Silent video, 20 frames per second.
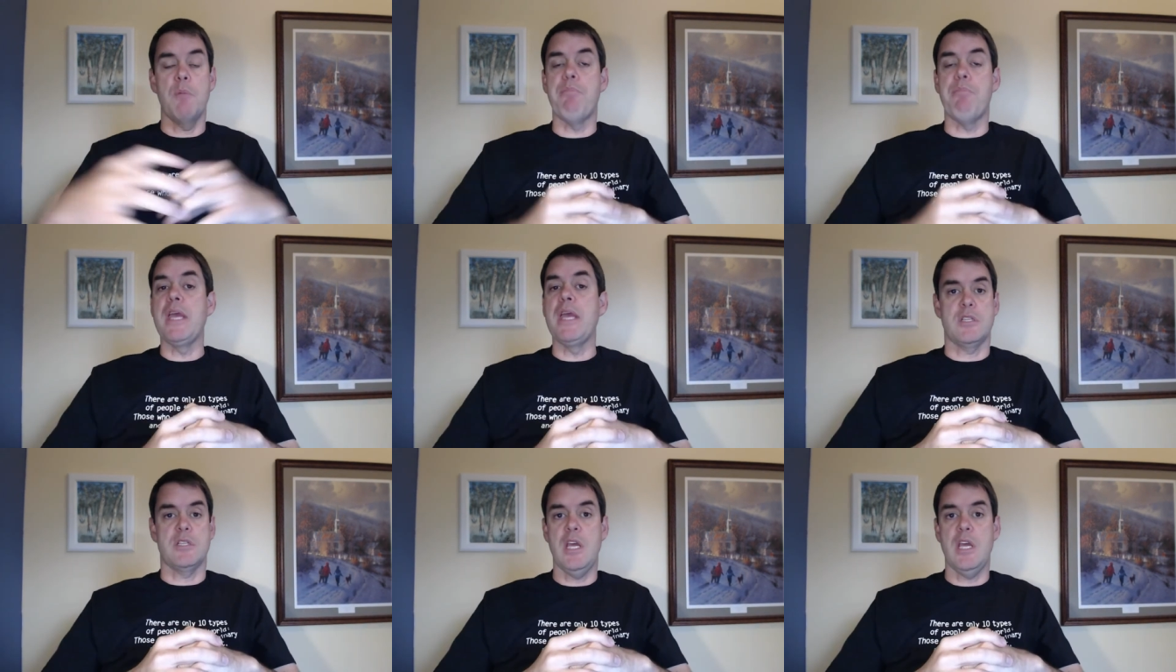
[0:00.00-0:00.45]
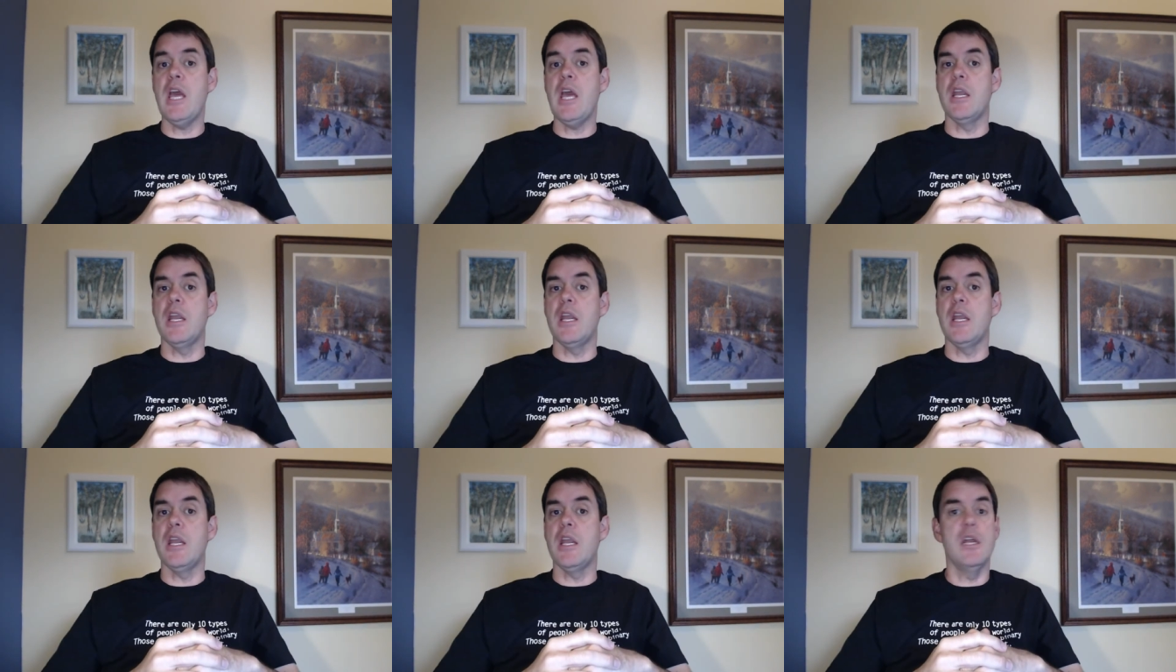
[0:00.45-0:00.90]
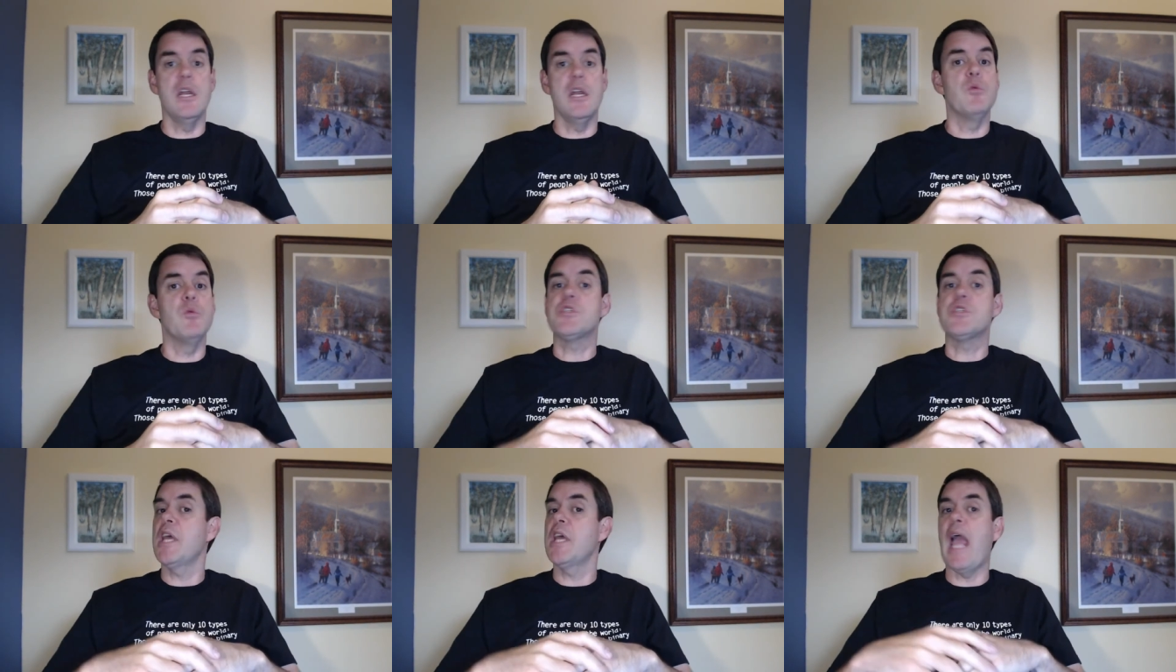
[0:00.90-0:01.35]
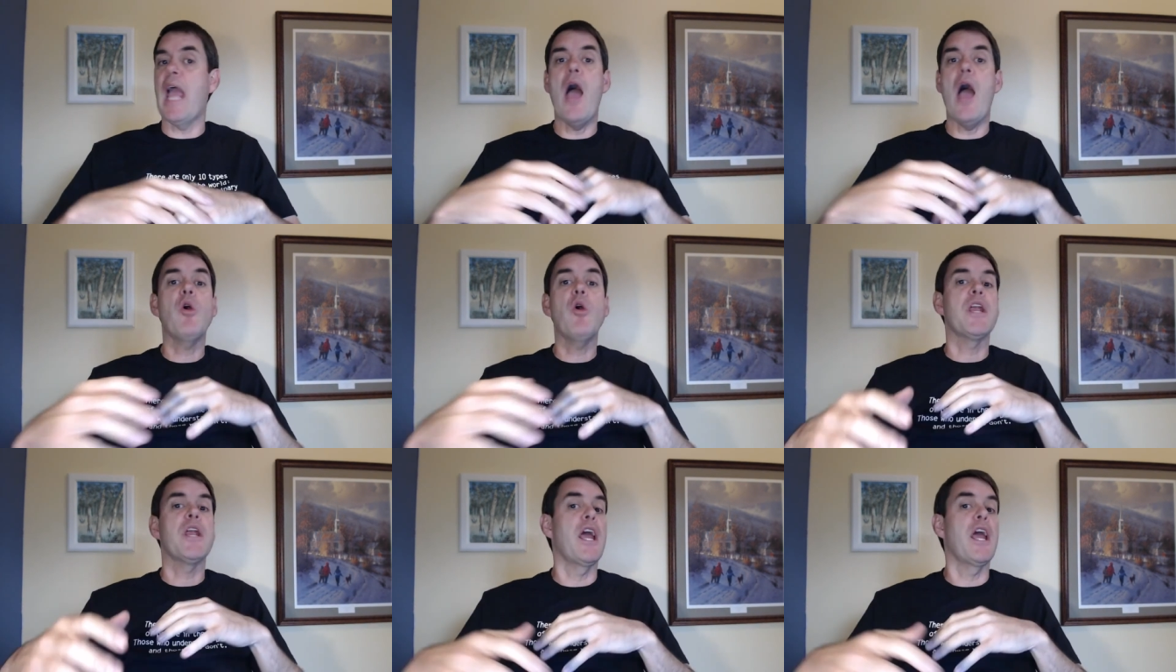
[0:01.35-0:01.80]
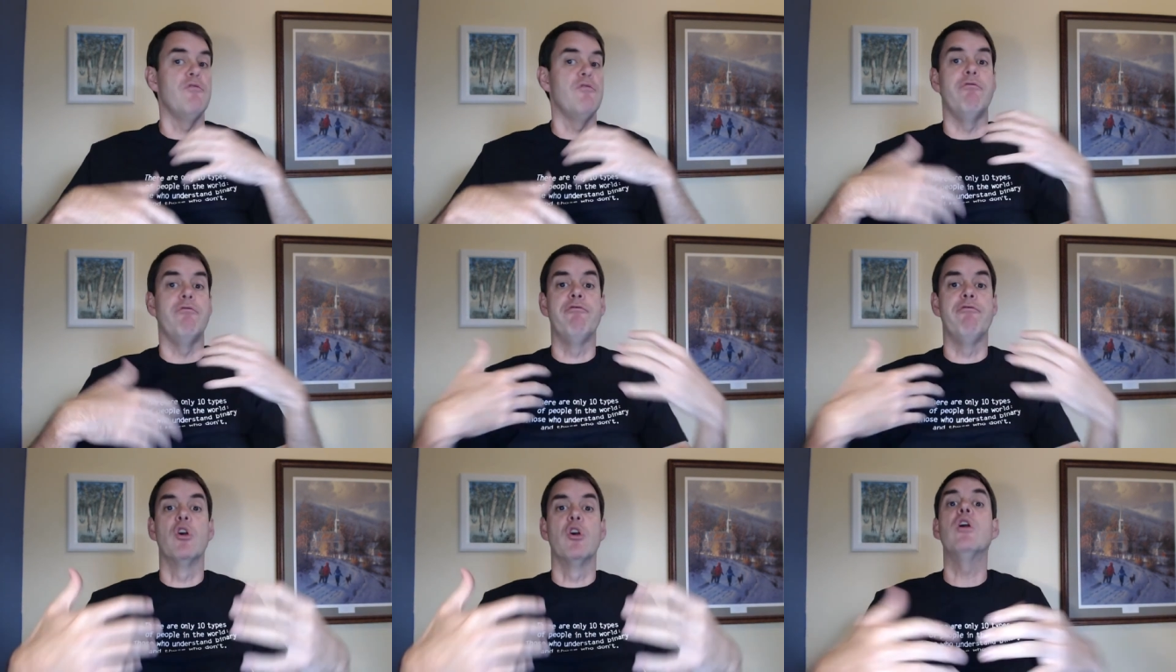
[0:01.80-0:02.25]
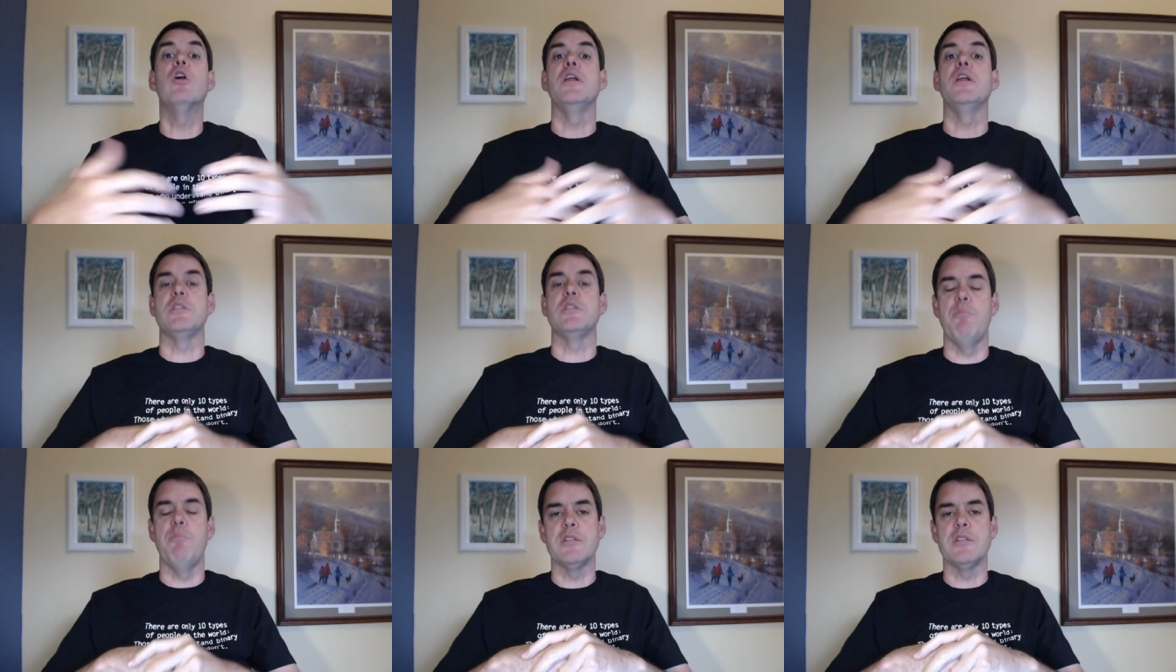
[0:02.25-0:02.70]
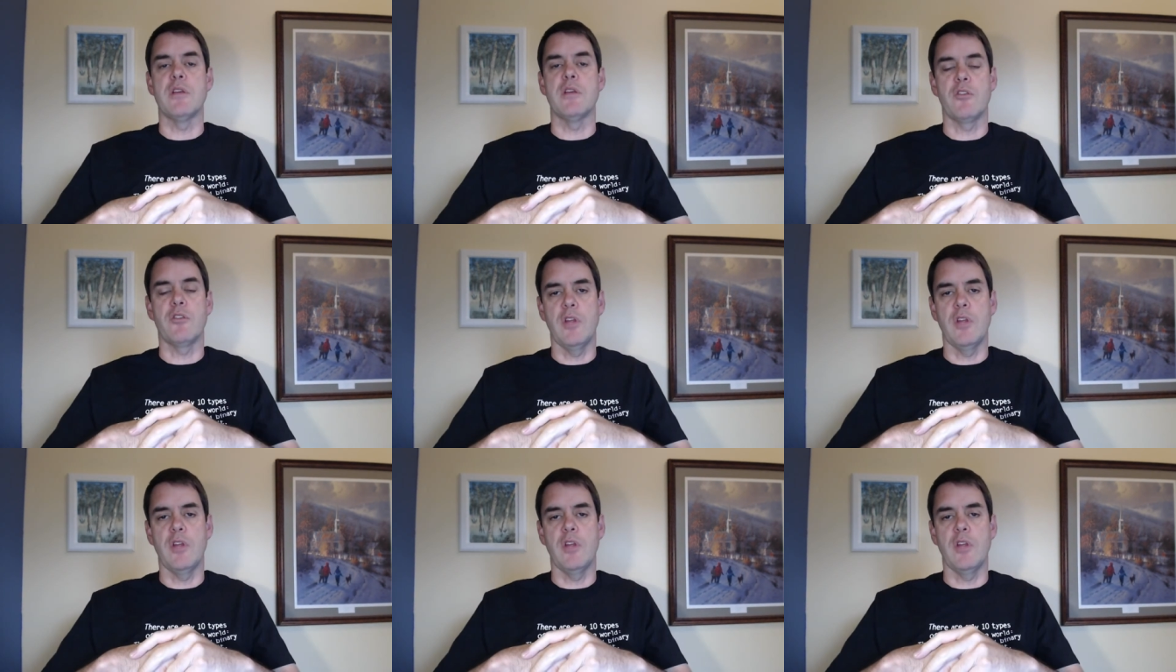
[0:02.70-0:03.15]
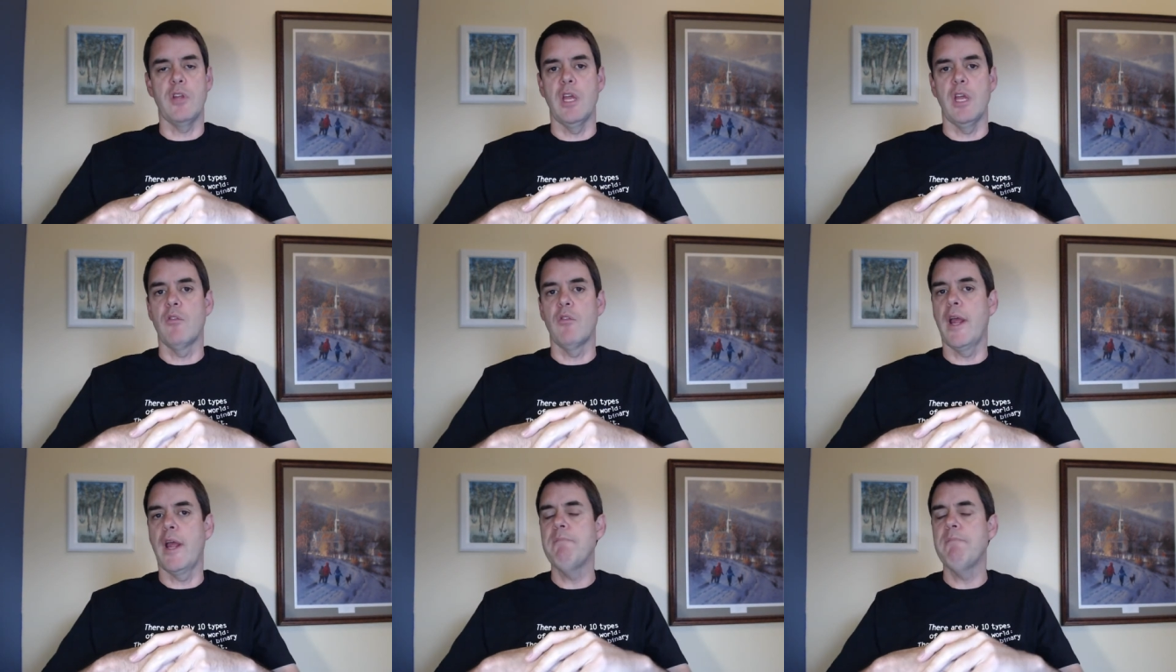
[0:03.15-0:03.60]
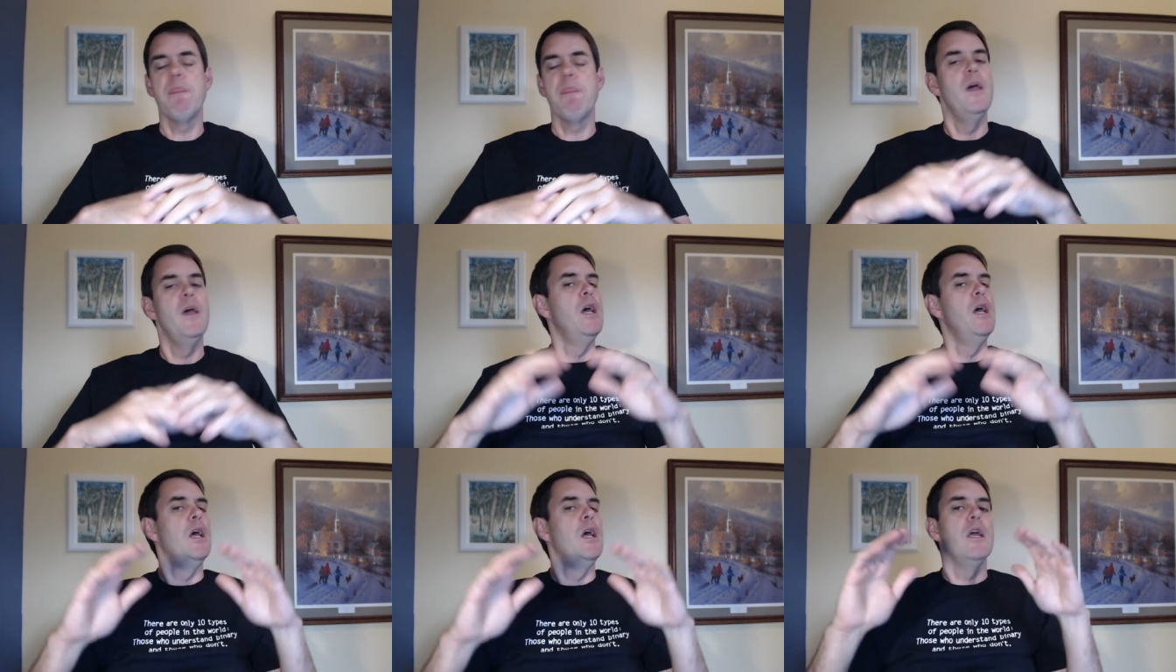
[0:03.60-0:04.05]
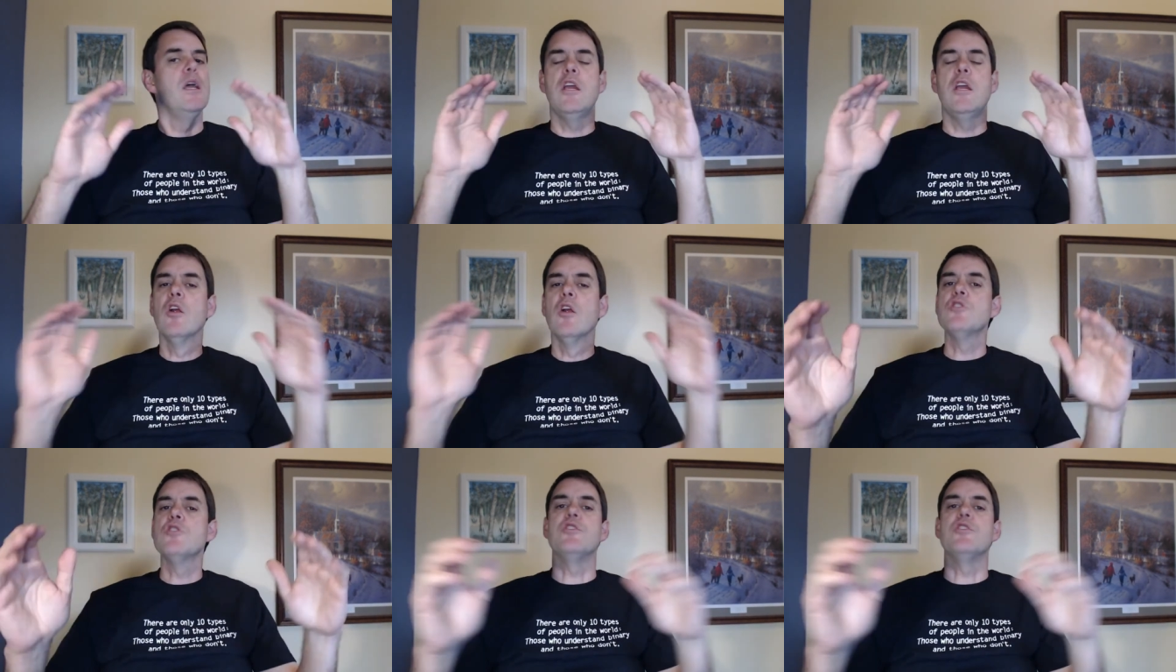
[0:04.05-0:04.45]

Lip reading: base 10, and he was saying, how can I convert it to base 16, right? Here's